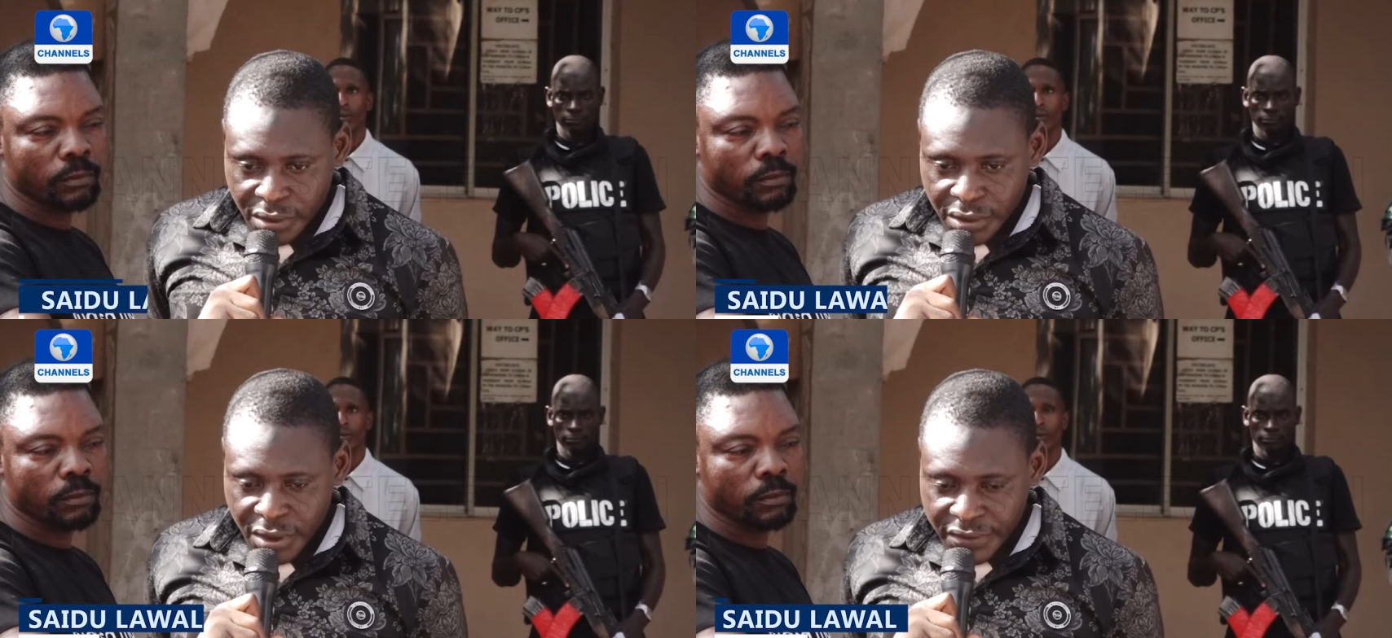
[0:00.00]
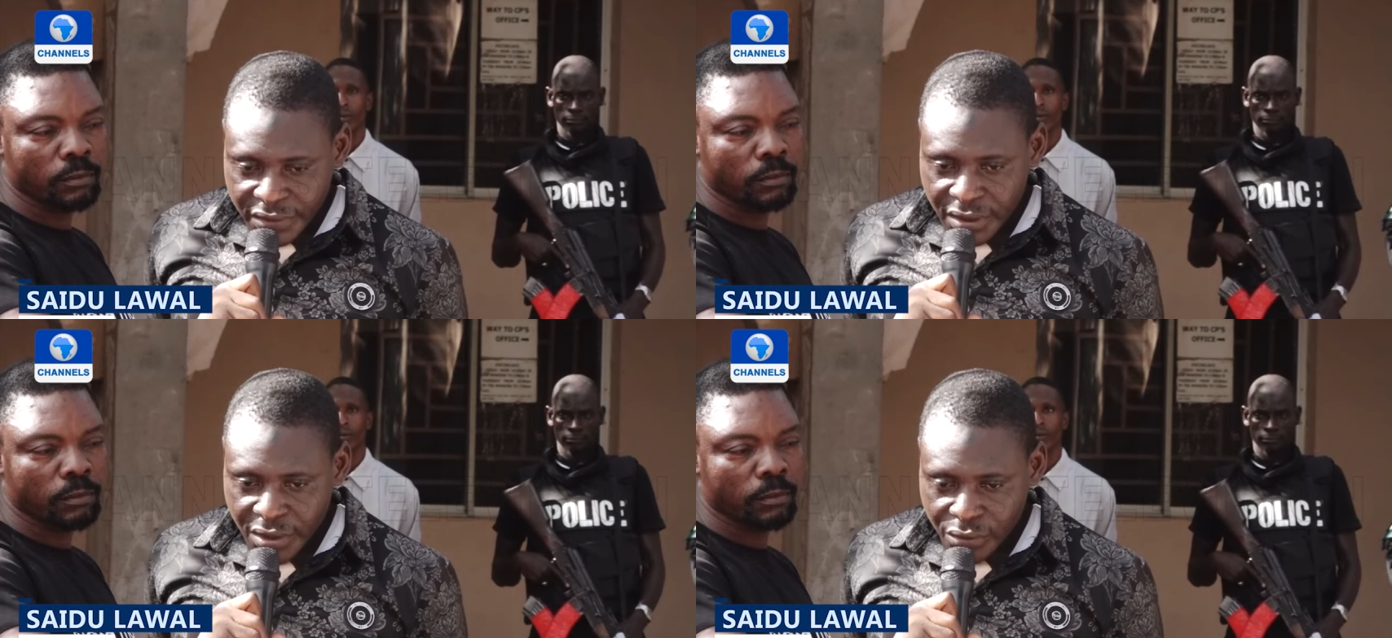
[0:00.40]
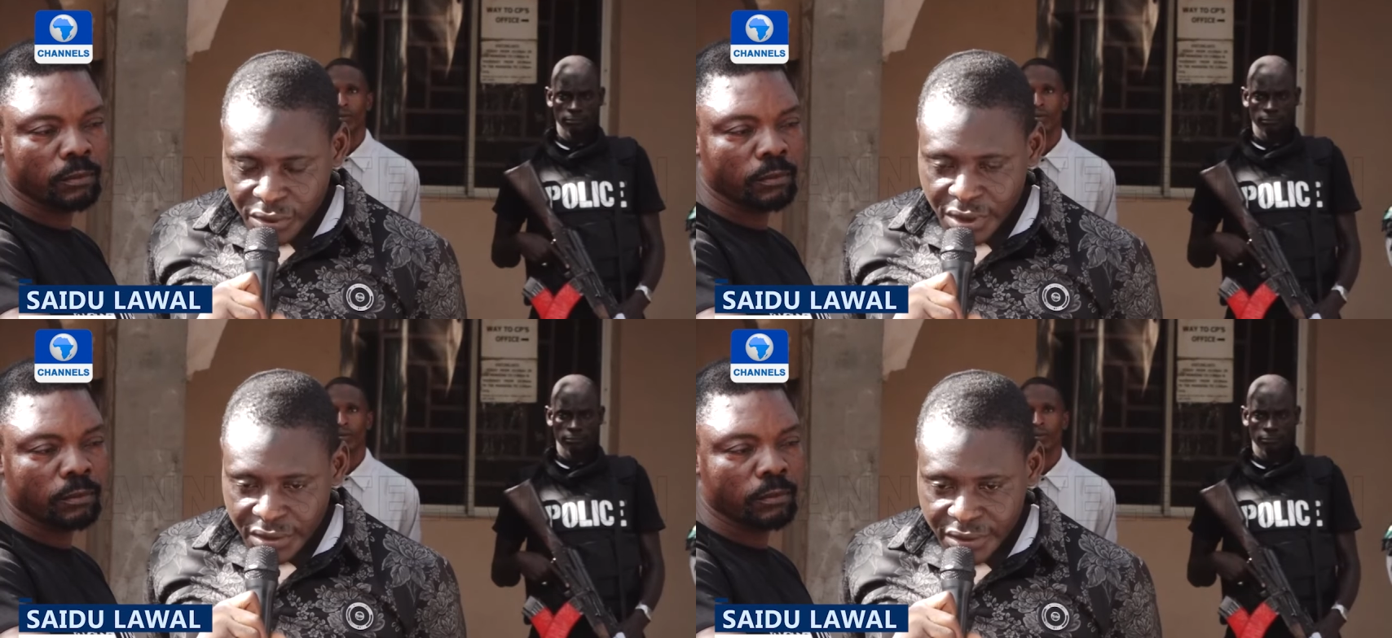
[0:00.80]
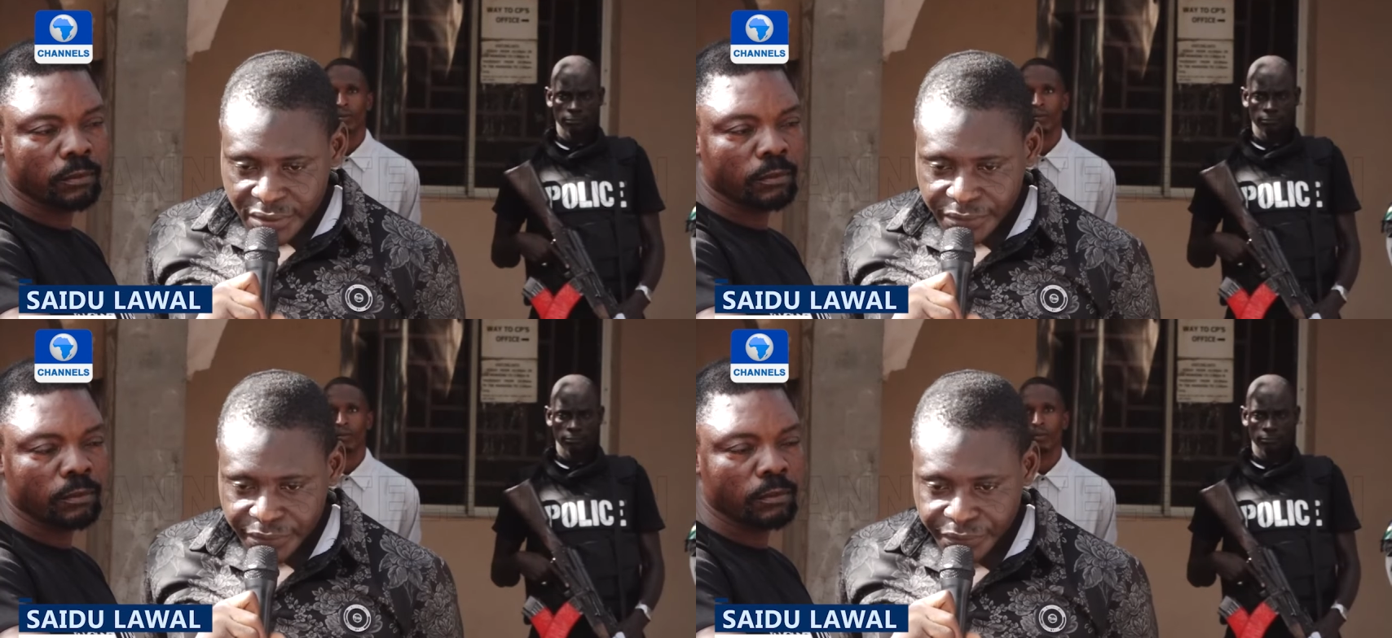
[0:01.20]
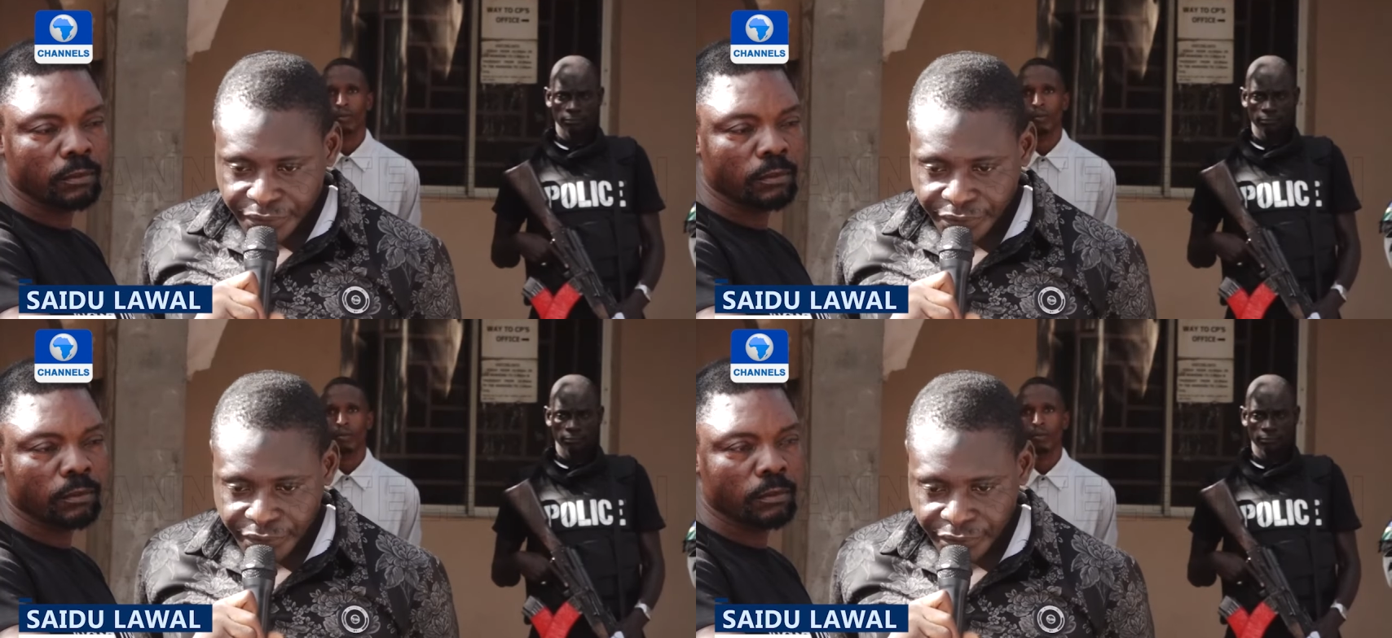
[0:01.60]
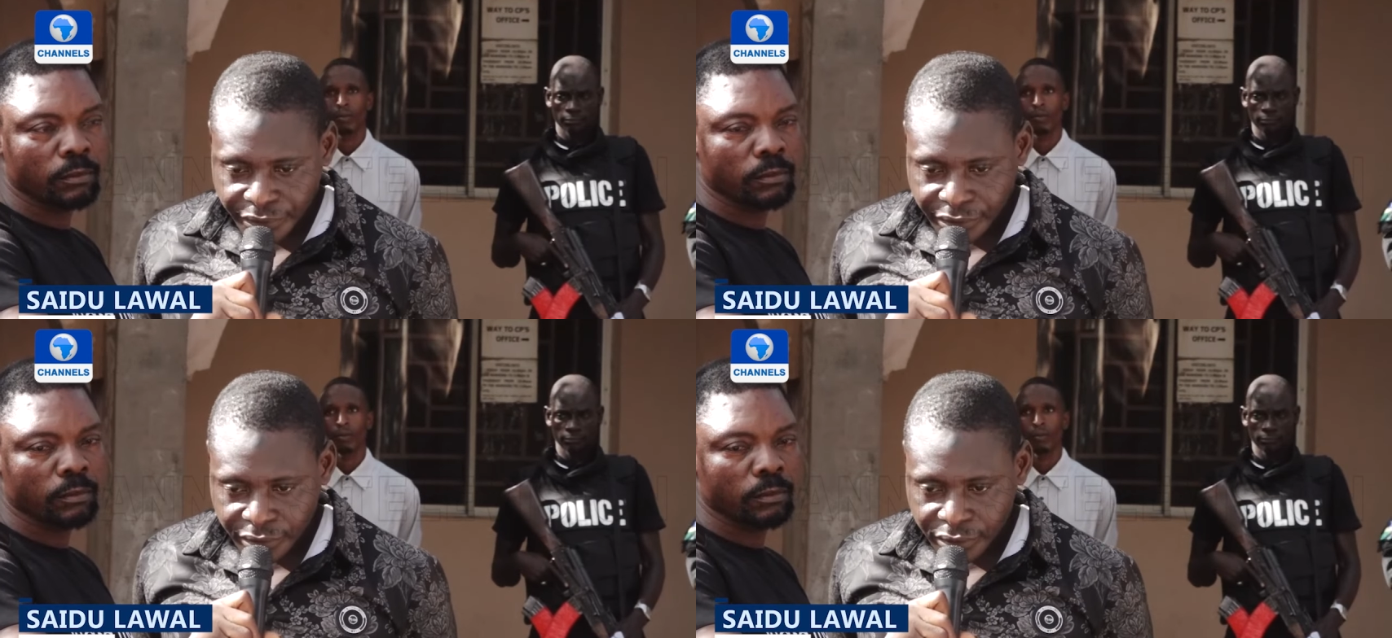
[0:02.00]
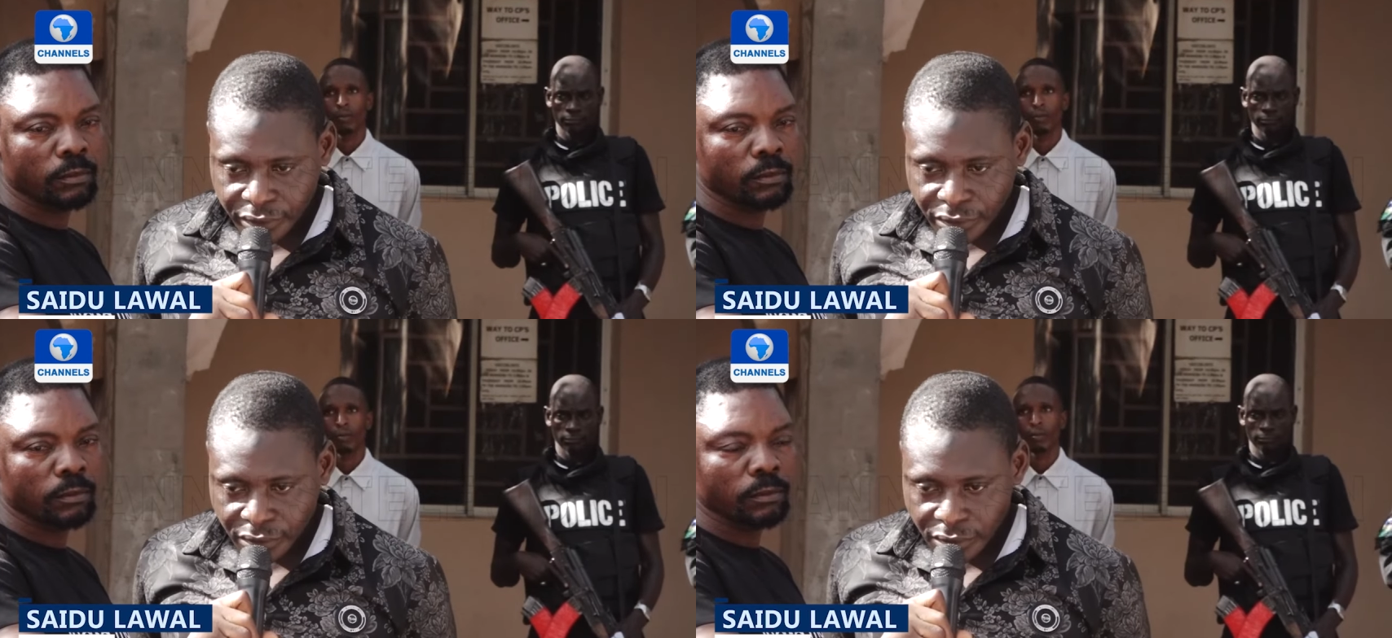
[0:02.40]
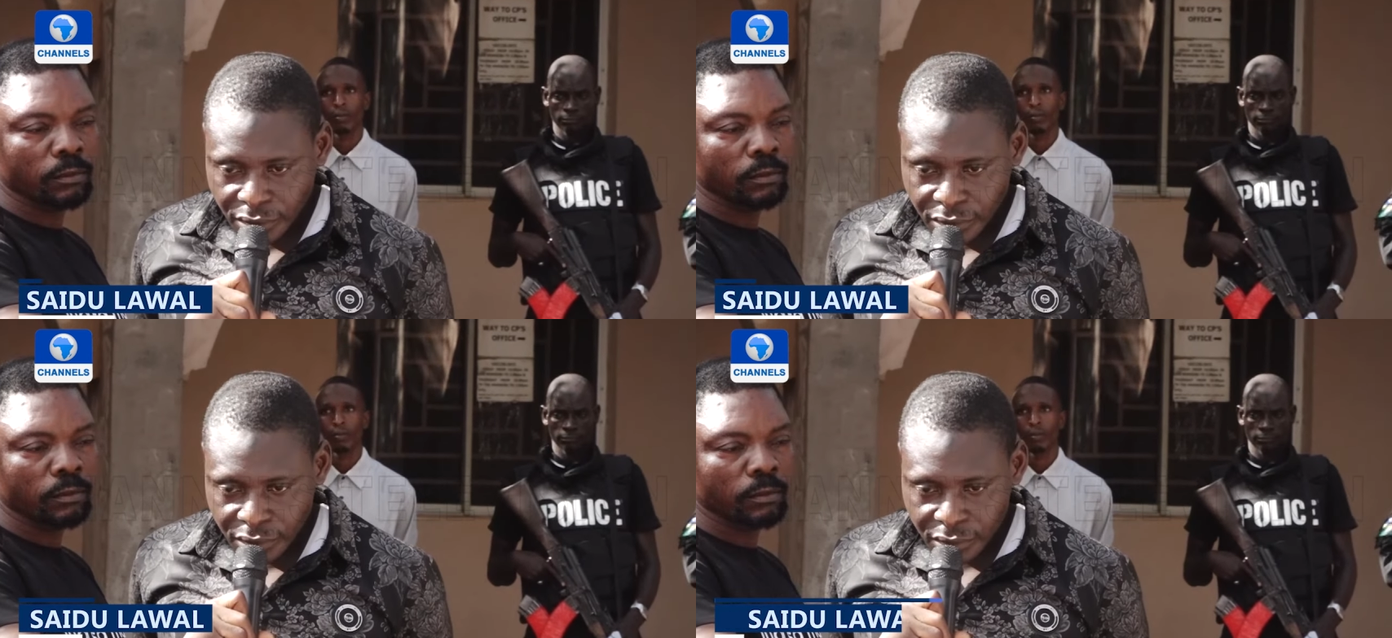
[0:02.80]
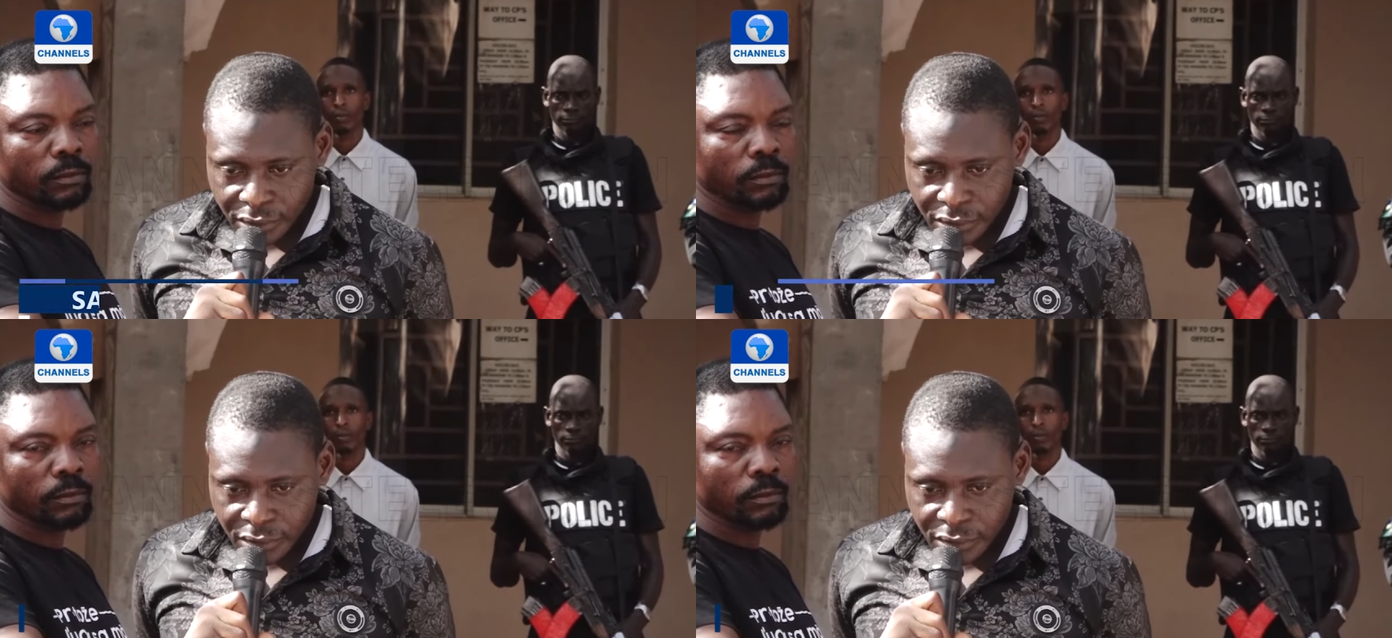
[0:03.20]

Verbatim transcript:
Speaker 1: Yes, I know that. And you engage into this?